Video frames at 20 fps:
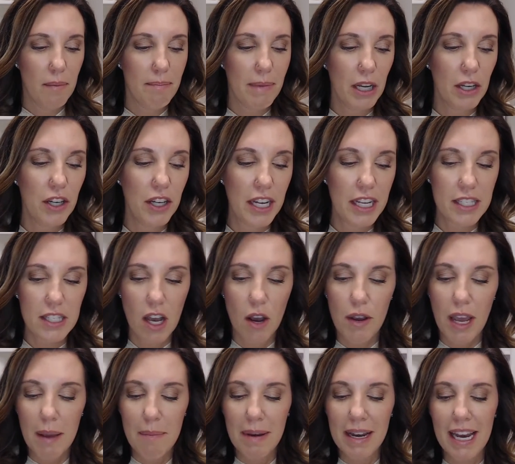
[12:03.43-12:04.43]
goodies.
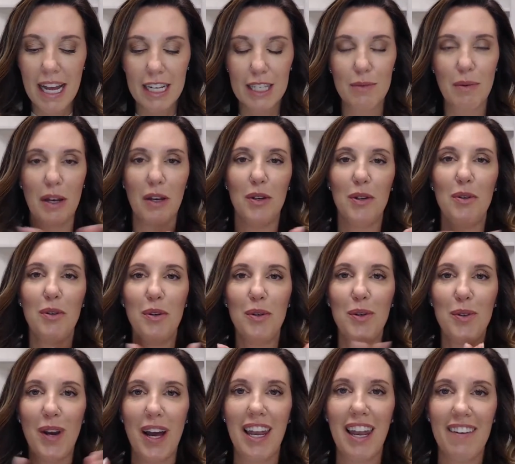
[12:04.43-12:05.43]
Okay, my next one.
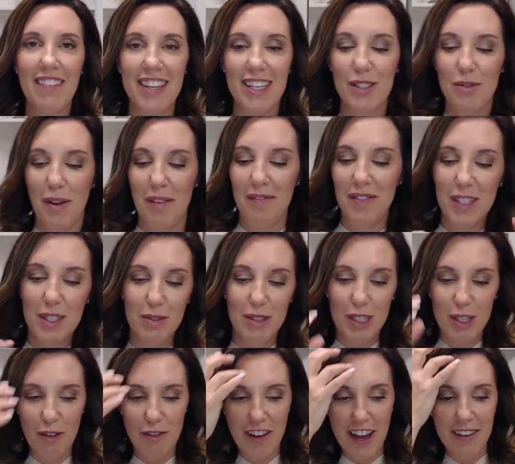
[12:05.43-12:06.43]
Ooh, I love this one. This
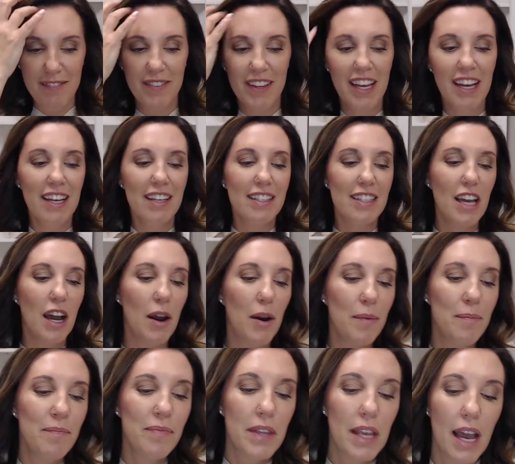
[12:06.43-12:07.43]
one's so fun.
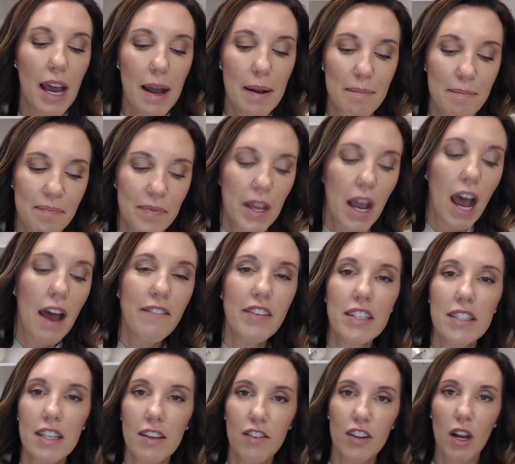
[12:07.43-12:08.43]
So
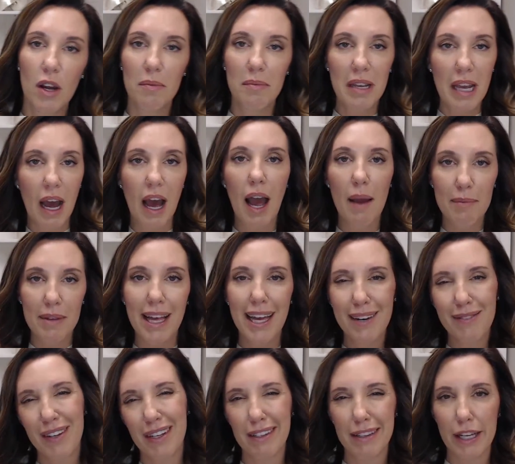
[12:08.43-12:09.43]
obviously, if you don't know me, I'm
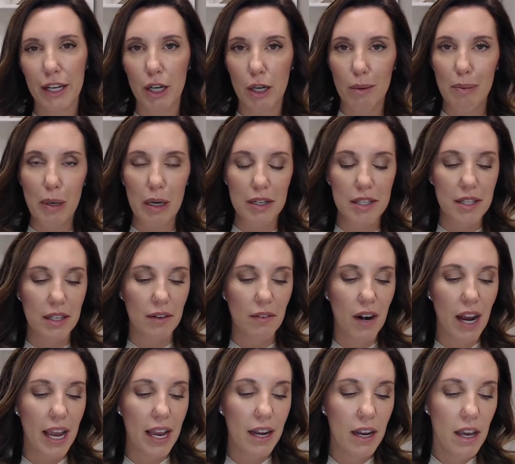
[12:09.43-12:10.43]
kind of a glitter person,
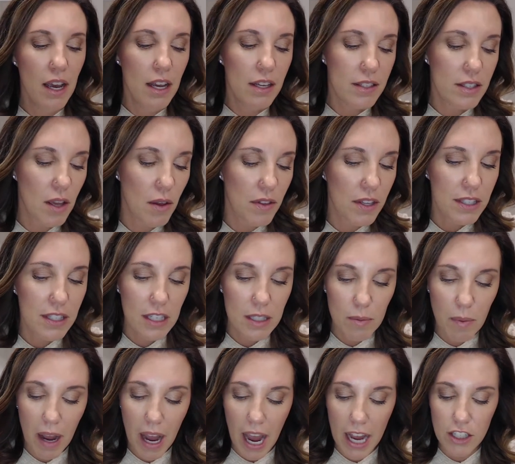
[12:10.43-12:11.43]
right? So this
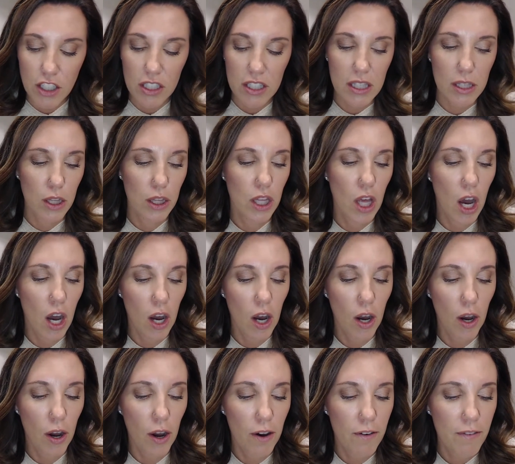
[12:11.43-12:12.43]
is why I just
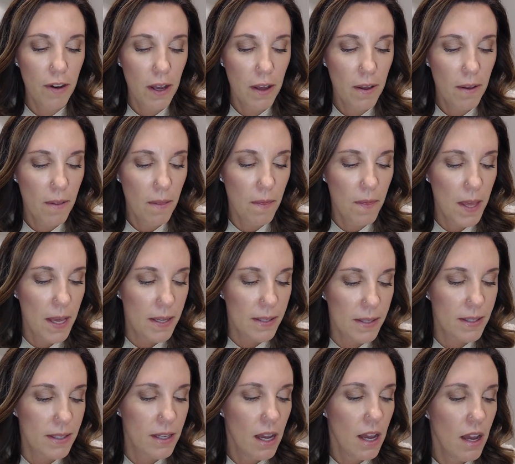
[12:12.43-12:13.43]
love
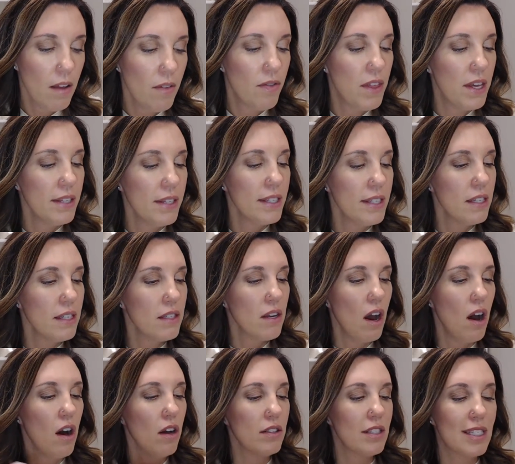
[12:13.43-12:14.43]
this. This is
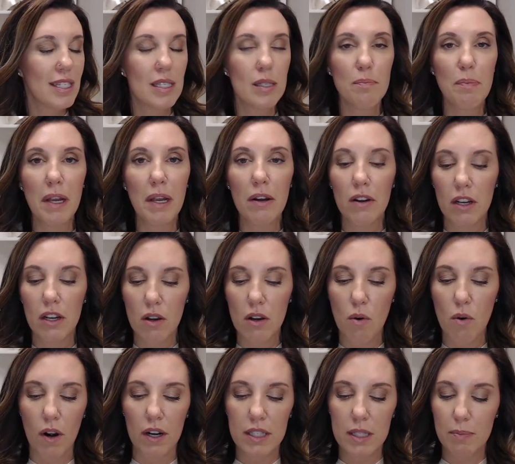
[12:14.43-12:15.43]
called Spirit
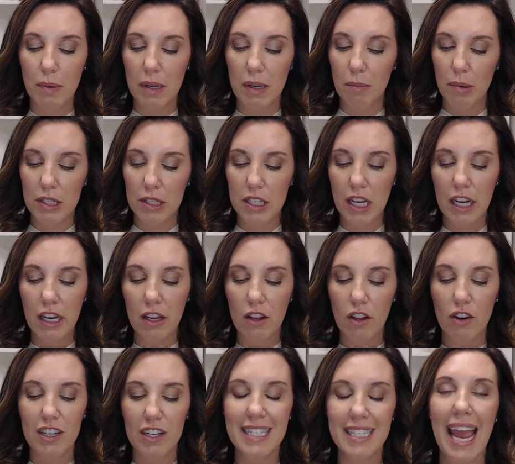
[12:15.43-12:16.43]
Quartz, but in
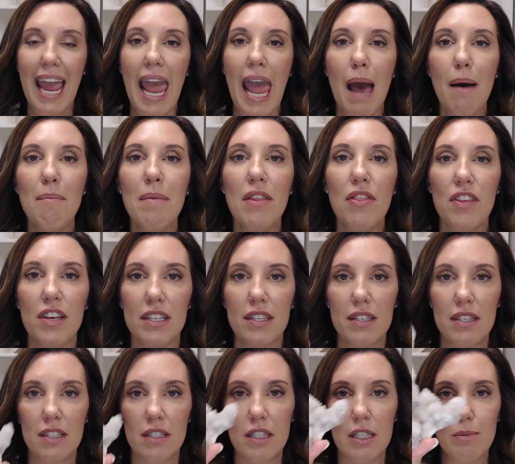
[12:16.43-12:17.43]
particular, it's
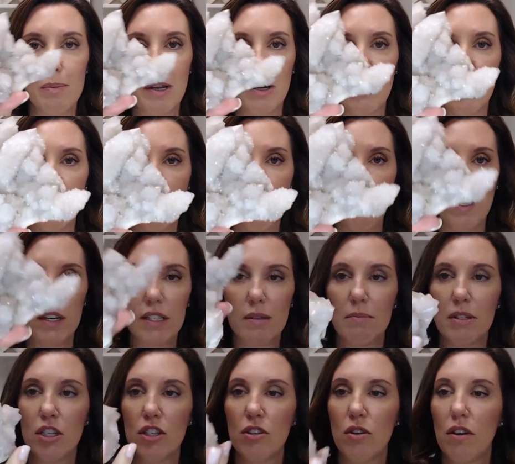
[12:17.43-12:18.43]
Amethyst Spirit Quartz.
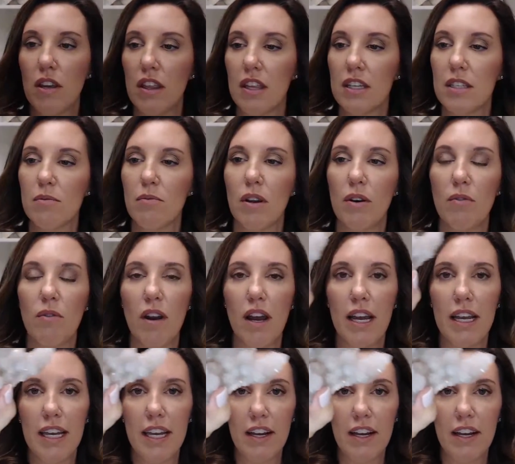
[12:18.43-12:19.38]
I'm going to show you this one right